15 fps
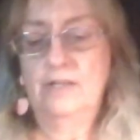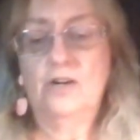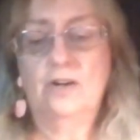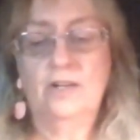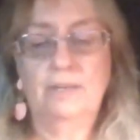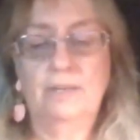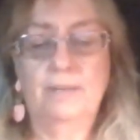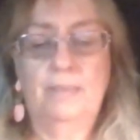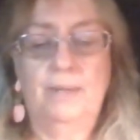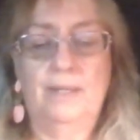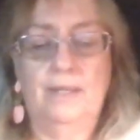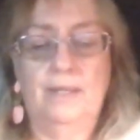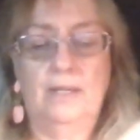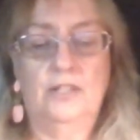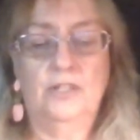Charlie might
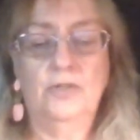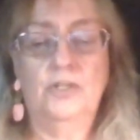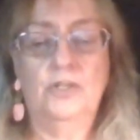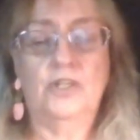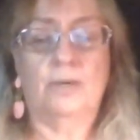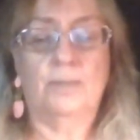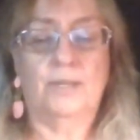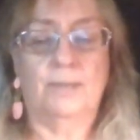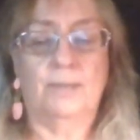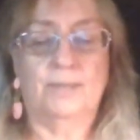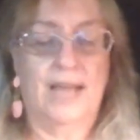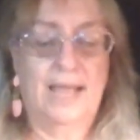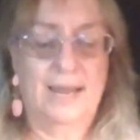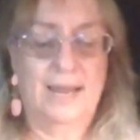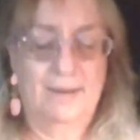be a little too sharp
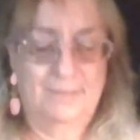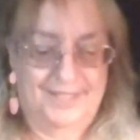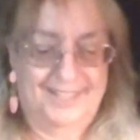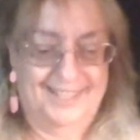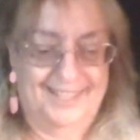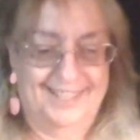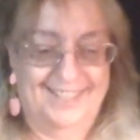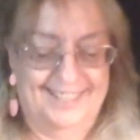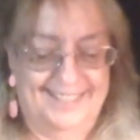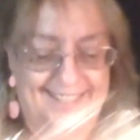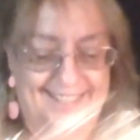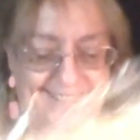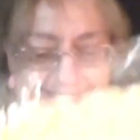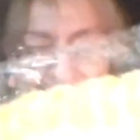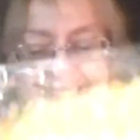sometimes.
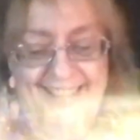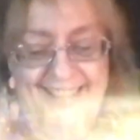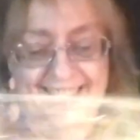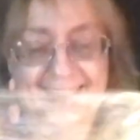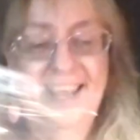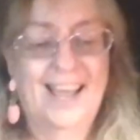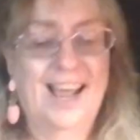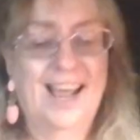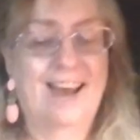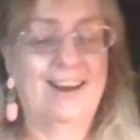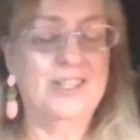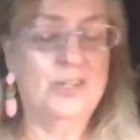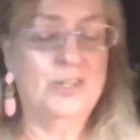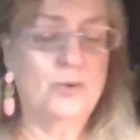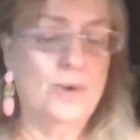All
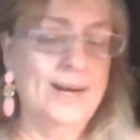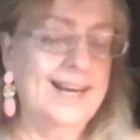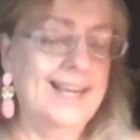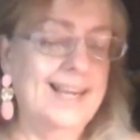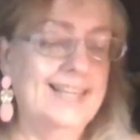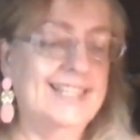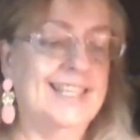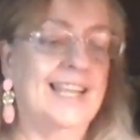right, 29